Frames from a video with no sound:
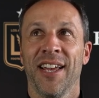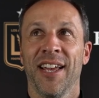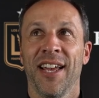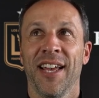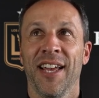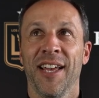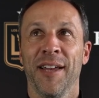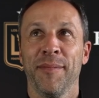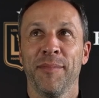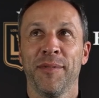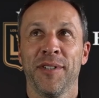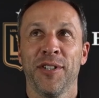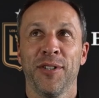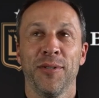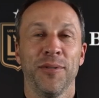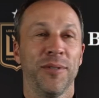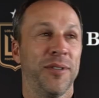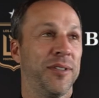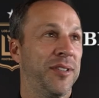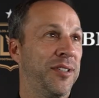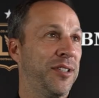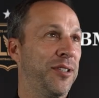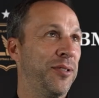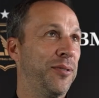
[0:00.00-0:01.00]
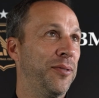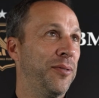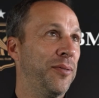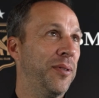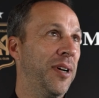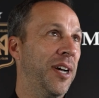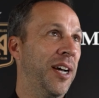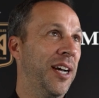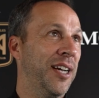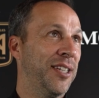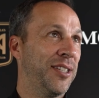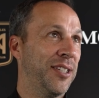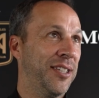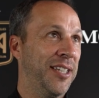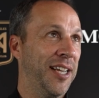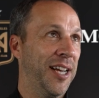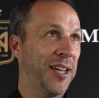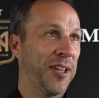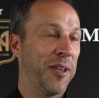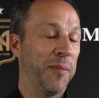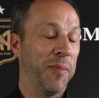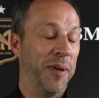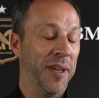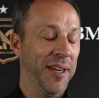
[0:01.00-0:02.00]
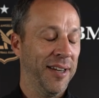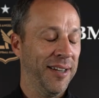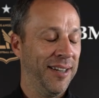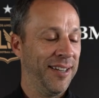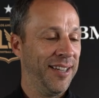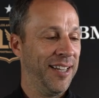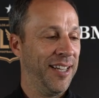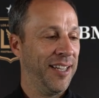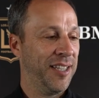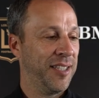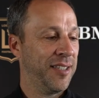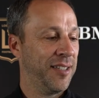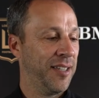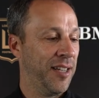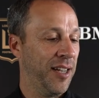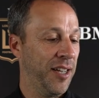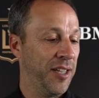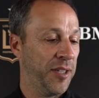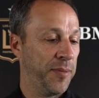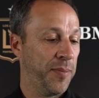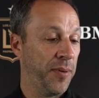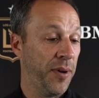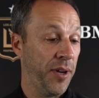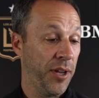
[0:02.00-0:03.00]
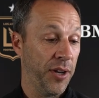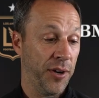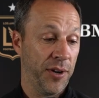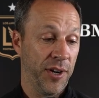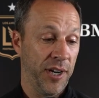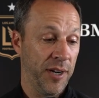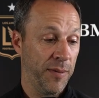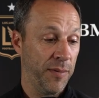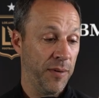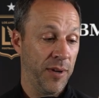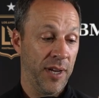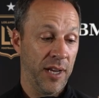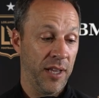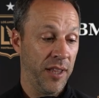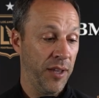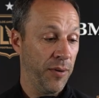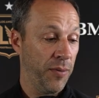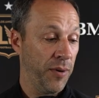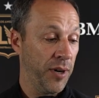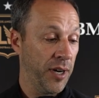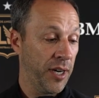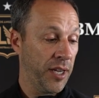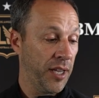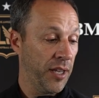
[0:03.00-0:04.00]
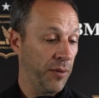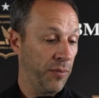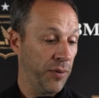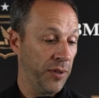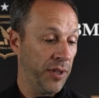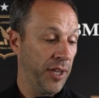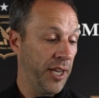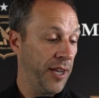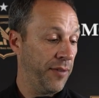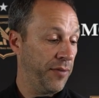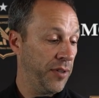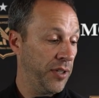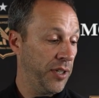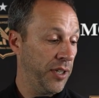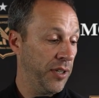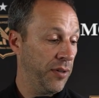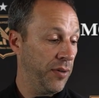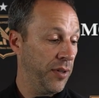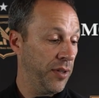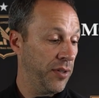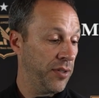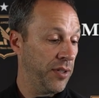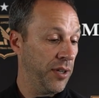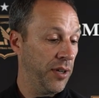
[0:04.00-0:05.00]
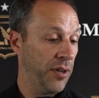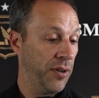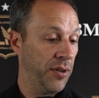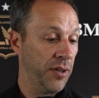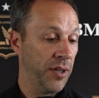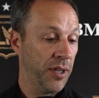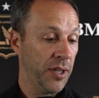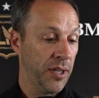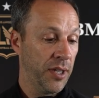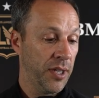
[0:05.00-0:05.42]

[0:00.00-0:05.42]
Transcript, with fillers: uh, to to uh, to document. It's uh, it's pretty incredible how they work and what they have to deal with. So,